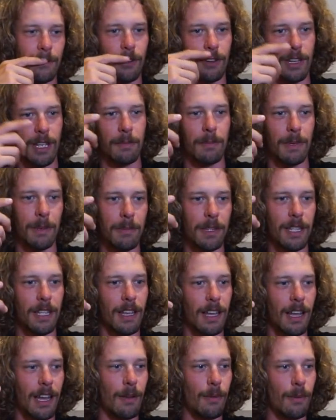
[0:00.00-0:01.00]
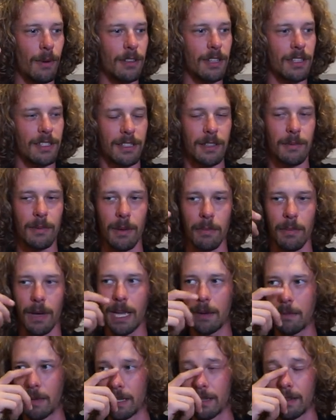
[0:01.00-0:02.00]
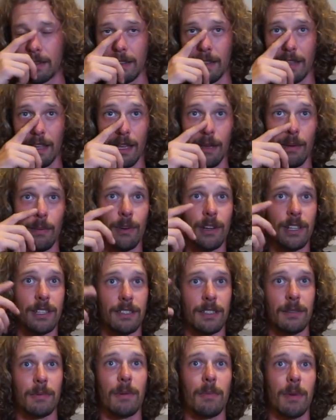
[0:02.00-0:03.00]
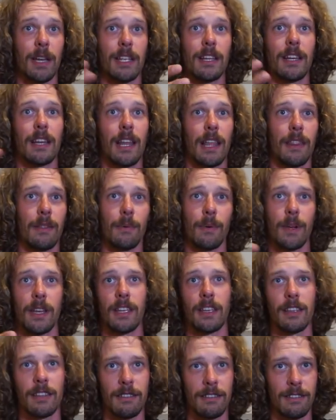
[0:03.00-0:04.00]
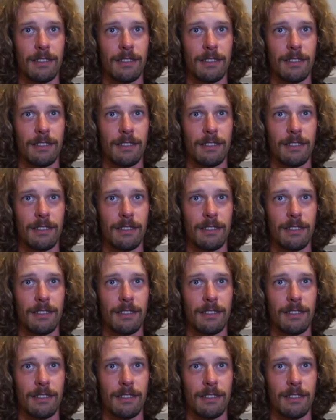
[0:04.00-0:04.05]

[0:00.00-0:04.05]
okay, maybe I want to see my bike, but I want to see my bike in another way.